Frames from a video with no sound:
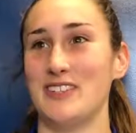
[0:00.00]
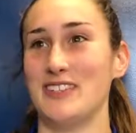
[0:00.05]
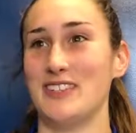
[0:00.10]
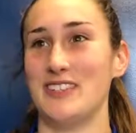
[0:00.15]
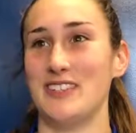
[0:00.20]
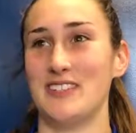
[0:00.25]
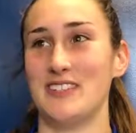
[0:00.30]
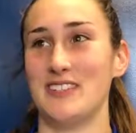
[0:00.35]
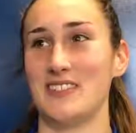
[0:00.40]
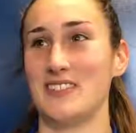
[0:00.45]

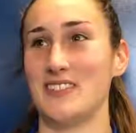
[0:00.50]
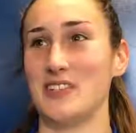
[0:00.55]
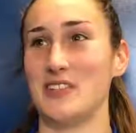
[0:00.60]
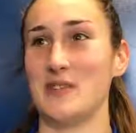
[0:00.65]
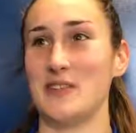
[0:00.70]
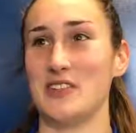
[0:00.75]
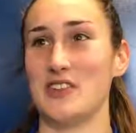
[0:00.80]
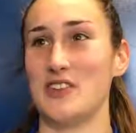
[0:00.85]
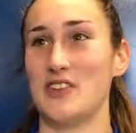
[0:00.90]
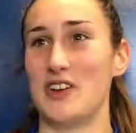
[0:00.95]
just to stick
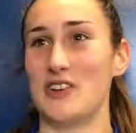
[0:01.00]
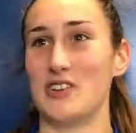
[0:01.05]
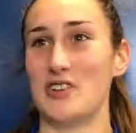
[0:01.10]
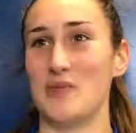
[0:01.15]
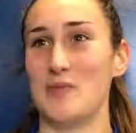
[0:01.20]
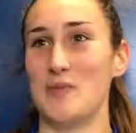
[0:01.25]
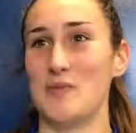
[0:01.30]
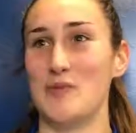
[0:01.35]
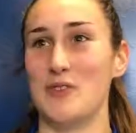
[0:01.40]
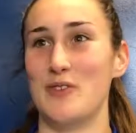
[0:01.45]
to our structure
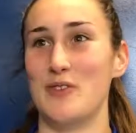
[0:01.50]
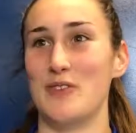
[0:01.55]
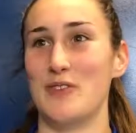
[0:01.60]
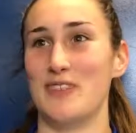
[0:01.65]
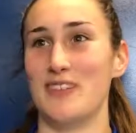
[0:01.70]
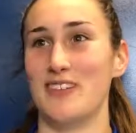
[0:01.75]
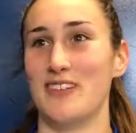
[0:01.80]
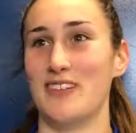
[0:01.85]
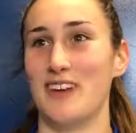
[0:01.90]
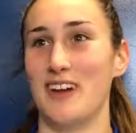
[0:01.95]
a bit
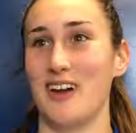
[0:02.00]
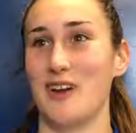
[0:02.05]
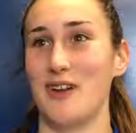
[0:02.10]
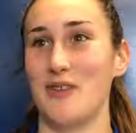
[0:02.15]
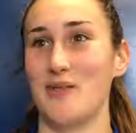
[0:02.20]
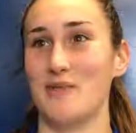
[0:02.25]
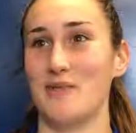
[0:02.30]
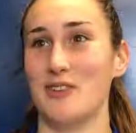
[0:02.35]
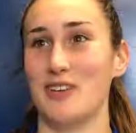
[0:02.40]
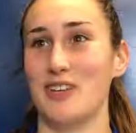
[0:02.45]
more,
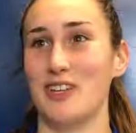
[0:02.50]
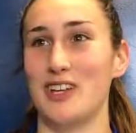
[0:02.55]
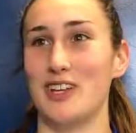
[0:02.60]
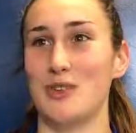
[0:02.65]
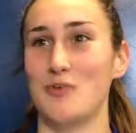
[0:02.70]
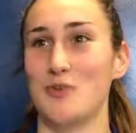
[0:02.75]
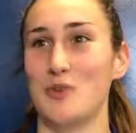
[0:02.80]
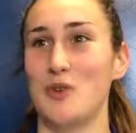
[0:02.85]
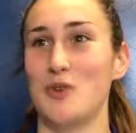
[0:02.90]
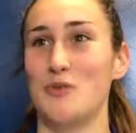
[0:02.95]
really
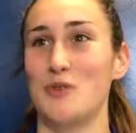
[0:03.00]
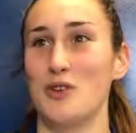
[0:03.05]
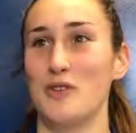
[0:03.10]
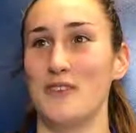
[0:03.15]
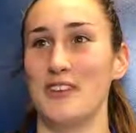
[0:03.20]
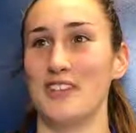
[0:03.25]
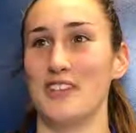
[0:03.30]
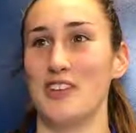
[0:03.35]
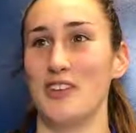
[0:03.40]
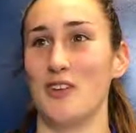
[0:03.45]
get the ball
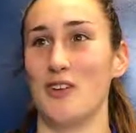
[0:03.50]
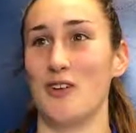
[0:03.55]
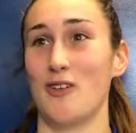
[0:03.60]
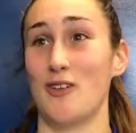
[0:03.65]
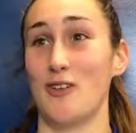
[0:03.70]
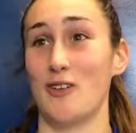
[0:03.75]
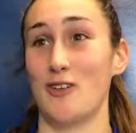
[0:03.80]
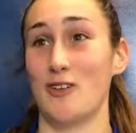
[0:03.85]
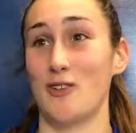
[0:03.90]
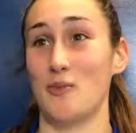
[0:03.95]
moving down the
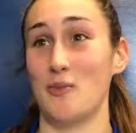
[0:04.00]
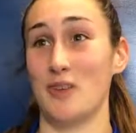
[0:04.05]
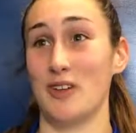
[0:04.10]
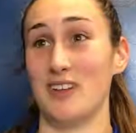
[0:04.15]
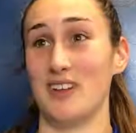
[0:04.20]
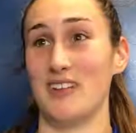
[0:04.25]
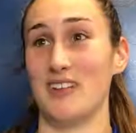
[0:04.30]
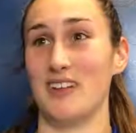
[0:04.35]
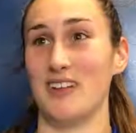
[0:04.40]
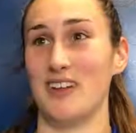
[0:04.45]
corridor a
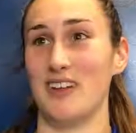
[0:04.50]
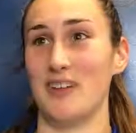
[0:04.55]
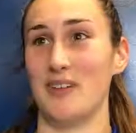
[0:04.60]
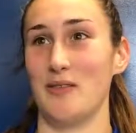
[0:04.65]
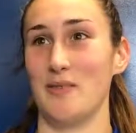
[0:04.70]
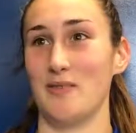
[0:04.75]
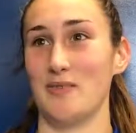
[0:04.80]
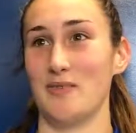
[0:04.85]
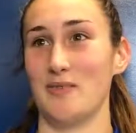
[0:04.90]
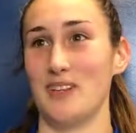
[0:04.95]
bit,
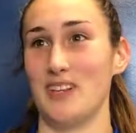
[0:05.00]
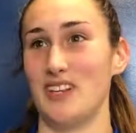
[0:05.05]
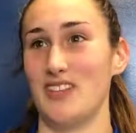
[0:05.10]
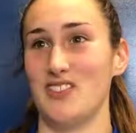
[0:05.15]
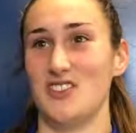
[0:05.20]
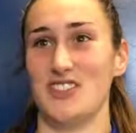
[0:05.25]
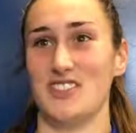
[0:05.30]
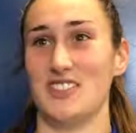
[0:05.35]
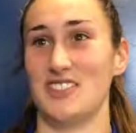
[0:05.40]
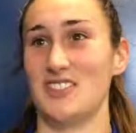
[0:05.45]

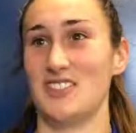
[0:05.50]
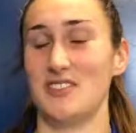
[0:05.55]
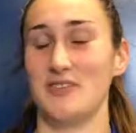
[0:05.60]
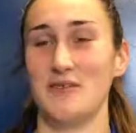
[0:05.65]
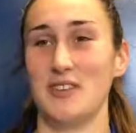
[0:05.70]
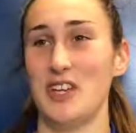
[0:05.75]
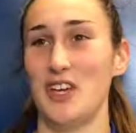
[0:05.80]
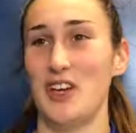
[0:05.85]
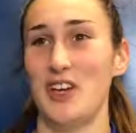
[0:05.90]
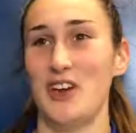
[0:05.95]
and just
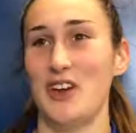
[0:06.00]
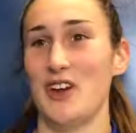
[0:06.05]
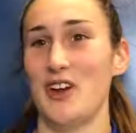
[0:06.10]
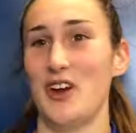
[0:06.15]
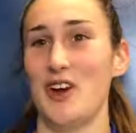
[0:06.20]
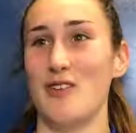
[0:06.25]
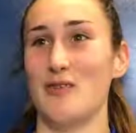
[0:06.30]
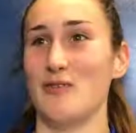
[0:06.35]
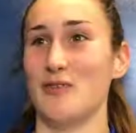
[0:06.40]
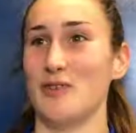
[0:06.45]

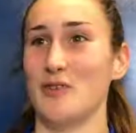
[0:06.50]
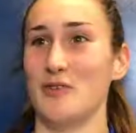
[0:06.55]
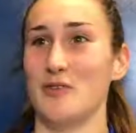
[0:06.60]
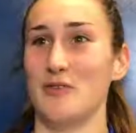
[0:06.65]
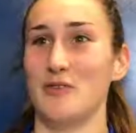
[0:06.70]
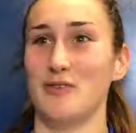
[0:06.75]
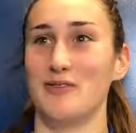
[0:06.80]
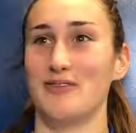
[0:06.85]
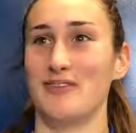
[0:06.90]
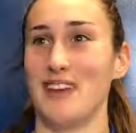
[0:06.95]

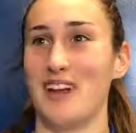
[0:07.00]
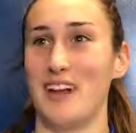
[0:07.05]
overall